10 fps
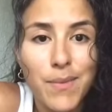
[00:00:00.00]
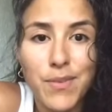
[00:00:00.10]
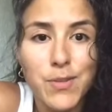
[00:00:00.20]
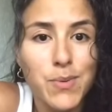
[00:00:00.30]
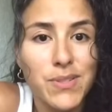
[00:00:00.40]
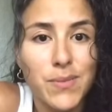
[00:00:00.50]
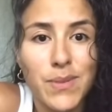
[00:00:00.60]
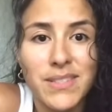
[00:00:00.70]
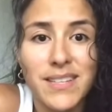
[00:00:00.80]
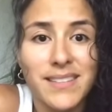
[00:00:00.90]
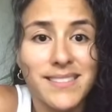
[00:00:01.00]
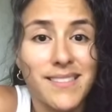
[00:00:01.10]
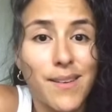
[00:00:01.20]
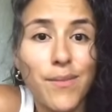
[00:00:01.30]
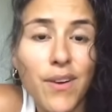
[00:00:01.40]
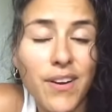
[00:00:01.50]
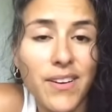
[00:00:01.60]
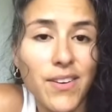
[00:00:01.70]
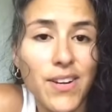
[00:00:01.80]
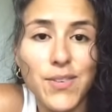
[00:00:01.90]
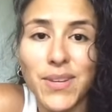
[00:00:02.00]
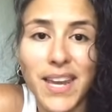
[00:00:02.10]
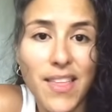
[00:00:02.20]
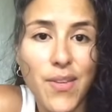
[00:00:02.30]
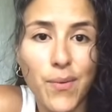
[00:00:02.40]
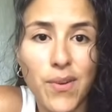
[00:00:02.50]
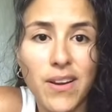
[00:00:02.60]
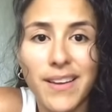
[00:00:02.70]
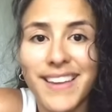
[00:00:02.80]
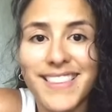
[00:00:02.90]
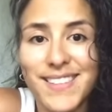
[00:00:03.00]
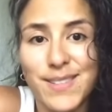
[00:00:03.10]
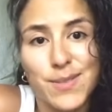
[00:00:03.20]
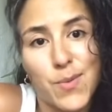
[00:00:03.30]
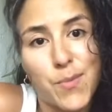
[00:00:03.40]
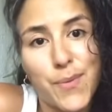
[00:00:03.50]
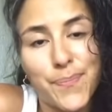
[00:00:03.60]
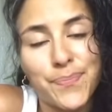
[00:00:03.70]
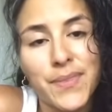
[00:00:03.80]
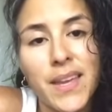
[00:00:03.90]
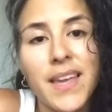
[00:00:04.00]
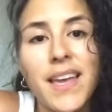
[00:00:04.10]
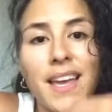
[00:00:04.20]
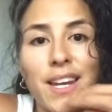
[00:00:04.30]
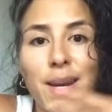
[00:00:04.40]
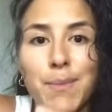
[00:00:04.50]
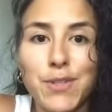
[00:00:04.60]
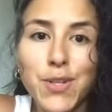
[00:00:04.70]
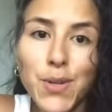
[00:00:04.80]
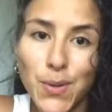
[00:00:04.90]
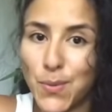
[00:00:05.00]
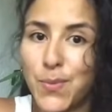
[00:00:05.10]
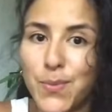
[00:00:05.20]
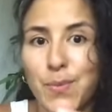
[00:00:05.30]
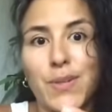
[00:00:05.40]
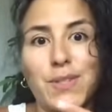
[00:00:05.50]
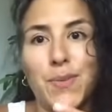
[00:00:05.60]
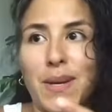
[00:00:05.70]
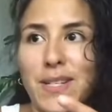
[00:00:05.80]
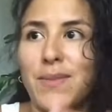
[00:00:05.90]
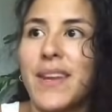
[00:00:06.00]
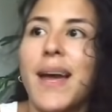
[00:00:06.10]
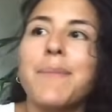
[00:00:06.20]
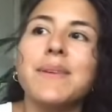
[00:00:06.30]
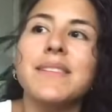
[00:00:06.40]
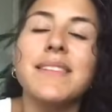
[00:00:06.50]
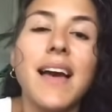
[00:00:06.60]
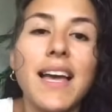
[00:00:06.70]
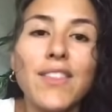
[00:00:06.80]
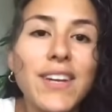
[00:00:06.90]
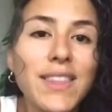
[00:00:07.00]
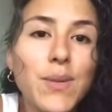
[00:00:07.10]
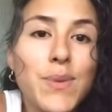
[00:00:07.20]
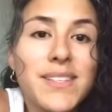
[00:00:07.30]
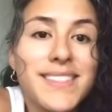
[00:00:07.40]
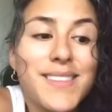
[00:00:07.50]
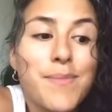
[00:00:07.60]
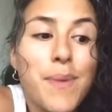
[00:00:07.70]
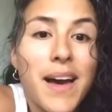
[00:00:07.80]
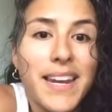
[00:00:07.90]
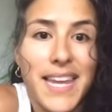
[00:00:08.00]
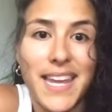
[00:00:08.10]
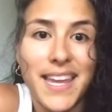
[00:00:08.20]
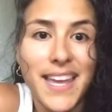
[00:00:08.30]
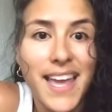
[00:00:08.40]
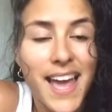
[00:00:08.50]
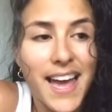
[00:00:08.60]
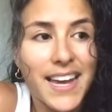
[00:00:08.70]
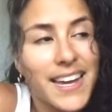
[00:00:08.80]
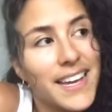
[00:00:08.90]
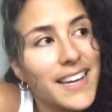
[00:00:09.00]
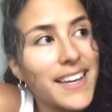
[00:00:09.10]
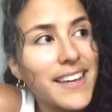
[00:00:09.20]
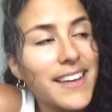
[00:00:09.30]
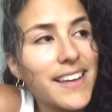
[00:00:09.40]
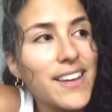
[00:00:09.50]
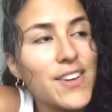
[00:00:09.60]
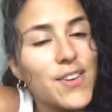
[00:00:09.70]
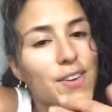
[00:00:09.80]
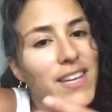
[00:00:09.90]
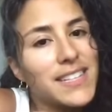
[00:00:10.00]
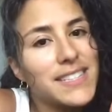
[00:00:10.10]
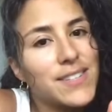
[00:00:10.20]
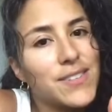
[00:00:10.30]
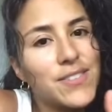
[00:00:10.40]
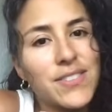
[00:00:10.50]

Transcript: the first person want to say it's not wrong. You're not doing anything wrong. This is normal. Number two, what do I do that happens? I look at the rest of the body. I, you know, I get to